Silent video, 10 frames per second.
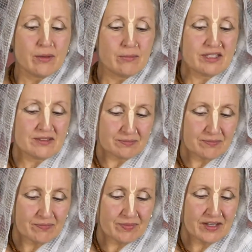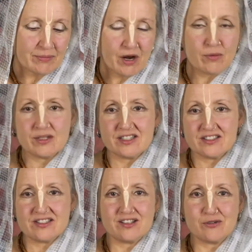But here Prabhupada
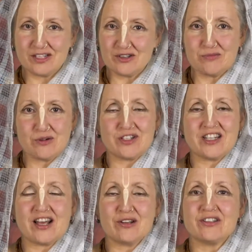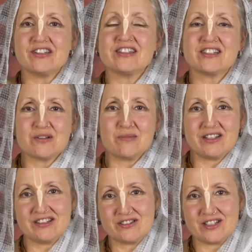is quick to point out that this doesn't mean
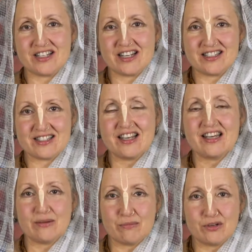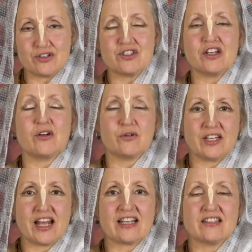that Krishna is impersonal or
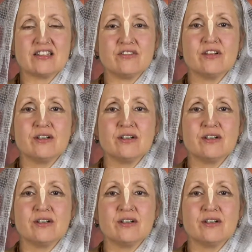inactive.